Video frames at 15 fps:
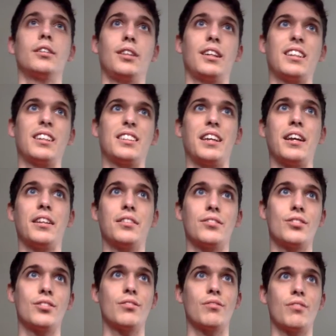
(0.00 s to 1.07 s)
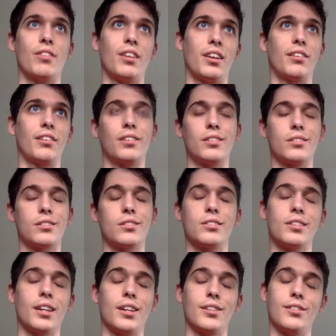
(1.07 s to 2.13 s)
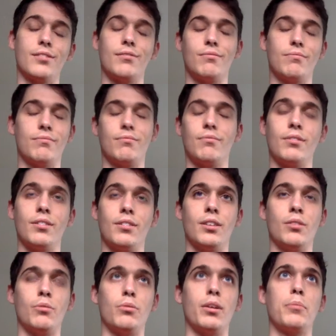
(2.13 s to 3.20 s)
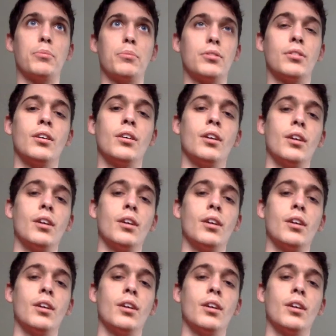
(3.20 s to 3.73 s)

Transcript: like a tens thing because there's 10 reps.